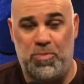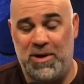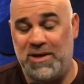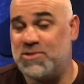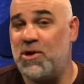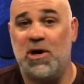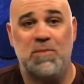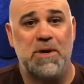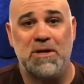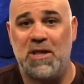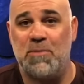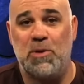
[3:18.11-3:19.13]
I talk about
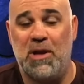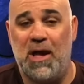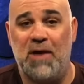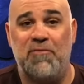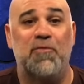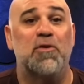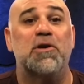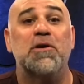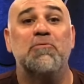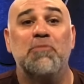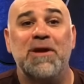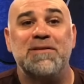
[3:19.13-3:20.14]
them a lot for a good
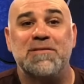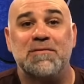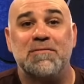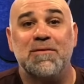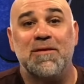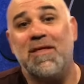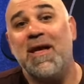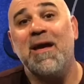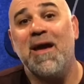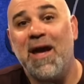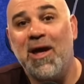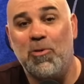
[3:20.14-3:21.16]
reason. They
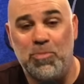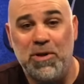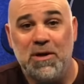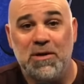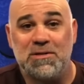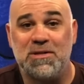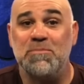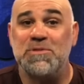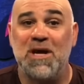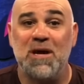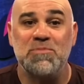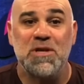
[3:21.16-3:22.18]
help.
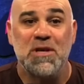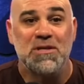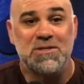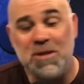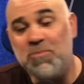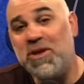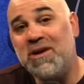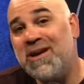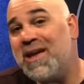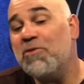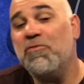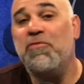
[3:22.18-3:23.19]
Sometimes something can
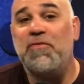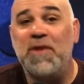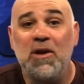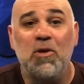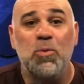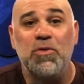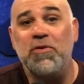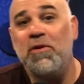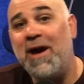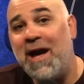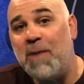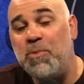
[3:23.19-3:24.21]
interfere with your
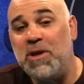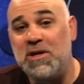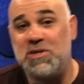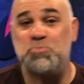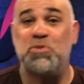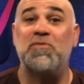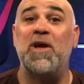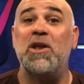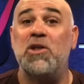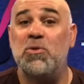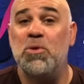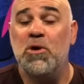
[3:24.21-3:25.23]
happiness, prevent
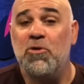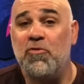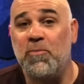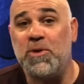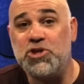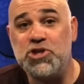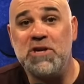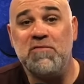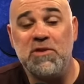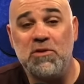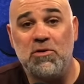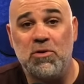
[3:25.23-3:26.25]
you from achieving
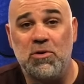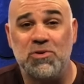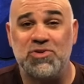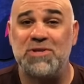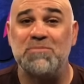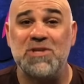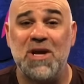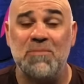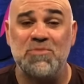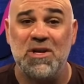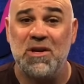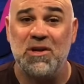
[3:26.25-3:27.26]
your goals. Sometimes
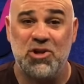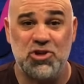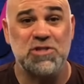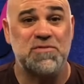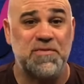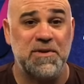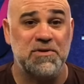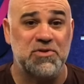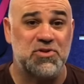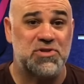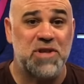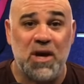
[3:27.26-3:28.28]
you just feel
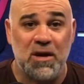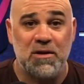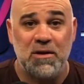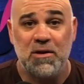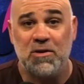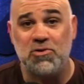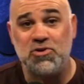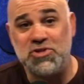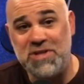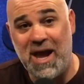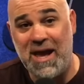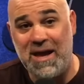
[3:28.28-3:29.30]
stuck or
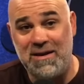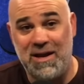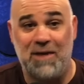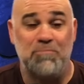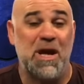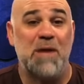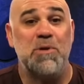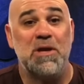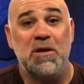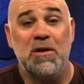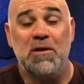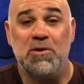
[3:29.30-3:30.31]
sad. Now, maybe
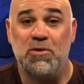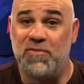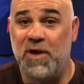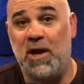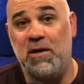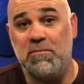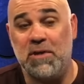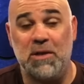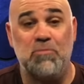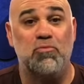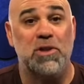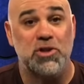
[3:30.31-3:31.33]
you've got a
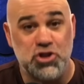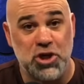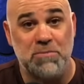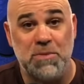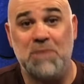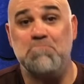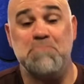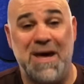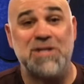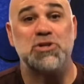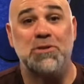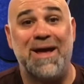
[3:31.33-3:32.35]
legitimate
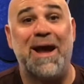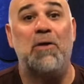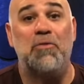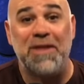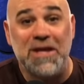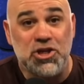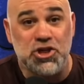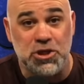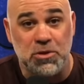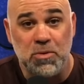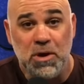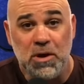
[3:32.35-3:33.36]
mental health issue
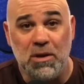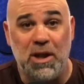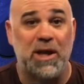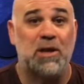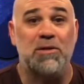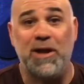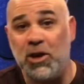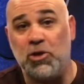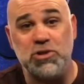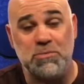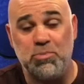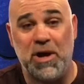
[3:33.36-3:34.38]
like clinical
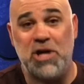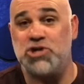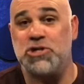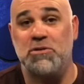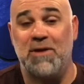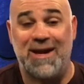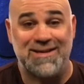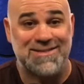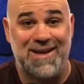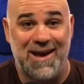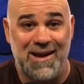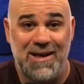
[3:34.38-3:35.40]
depression or
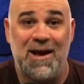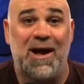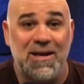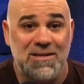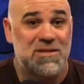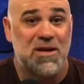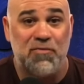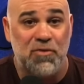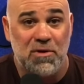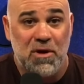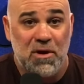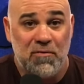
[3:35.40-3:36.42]
anxiety. I suffer
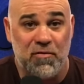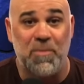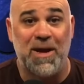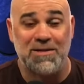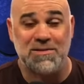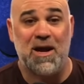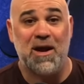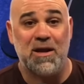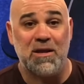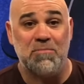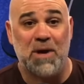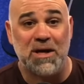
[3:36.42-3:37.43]
from anxiety
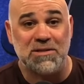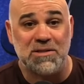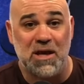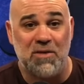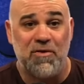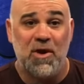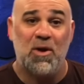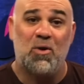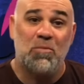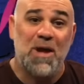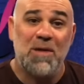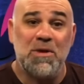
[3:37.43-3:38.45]
myself. Or
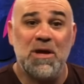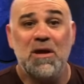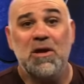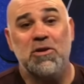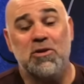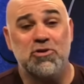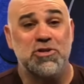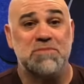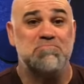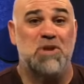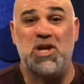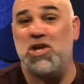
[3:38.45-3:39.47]
maybe you're just
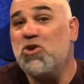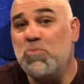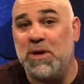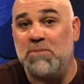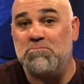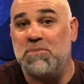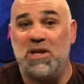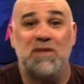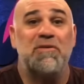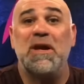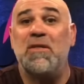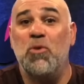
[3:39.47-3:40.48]
a human
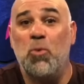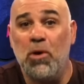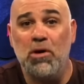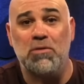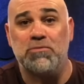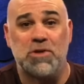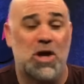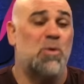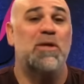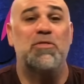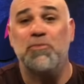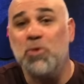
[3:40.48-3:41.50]
living in the world, going
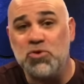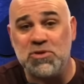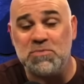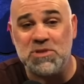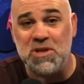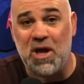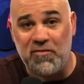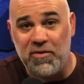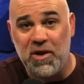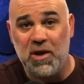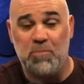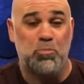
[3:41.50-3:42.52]
through some
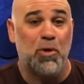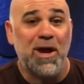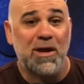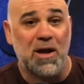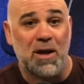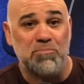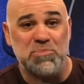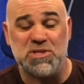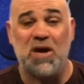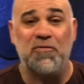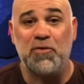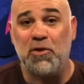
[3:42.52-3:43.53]
stuff, breakup,
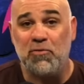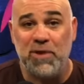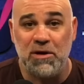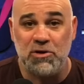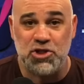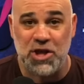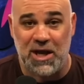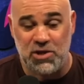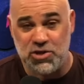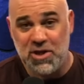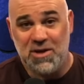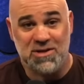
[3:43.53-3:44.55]
tough career change,
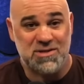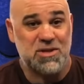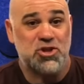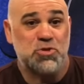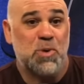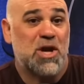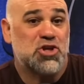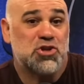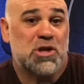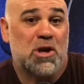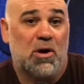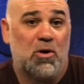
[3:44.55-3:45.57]
a situation at
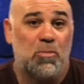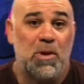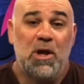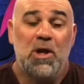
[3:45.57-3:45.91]
home.